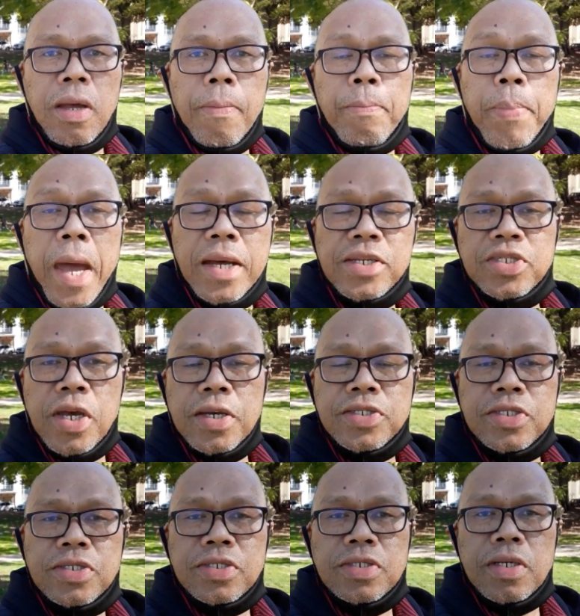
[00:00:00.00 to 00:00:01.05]

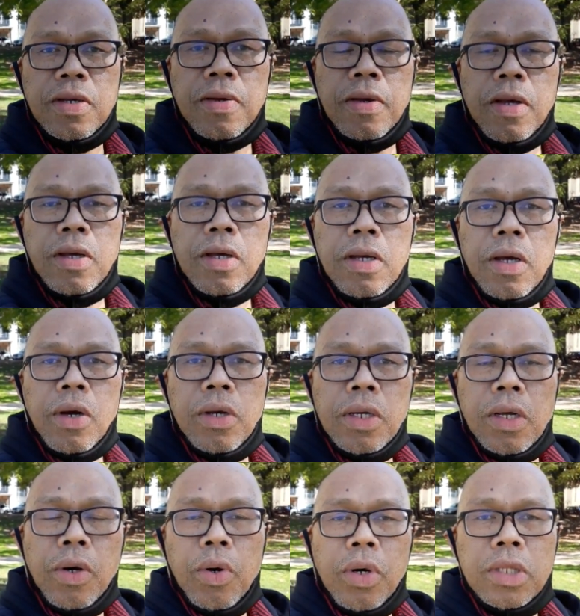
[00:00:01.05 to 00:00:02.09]
passes,
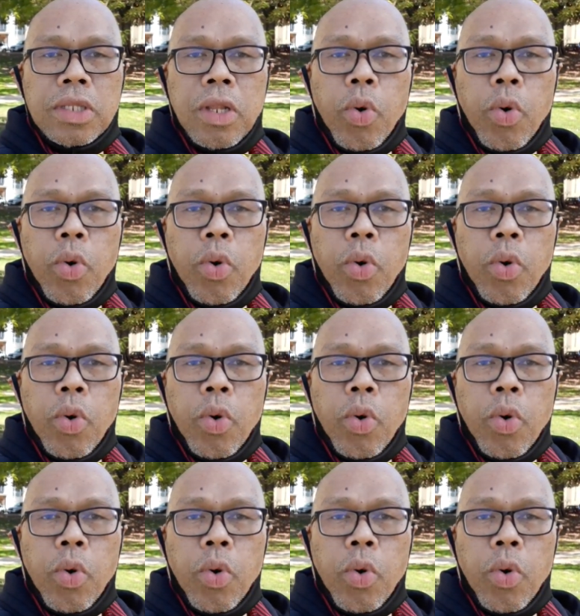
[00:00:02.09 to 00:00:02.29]
the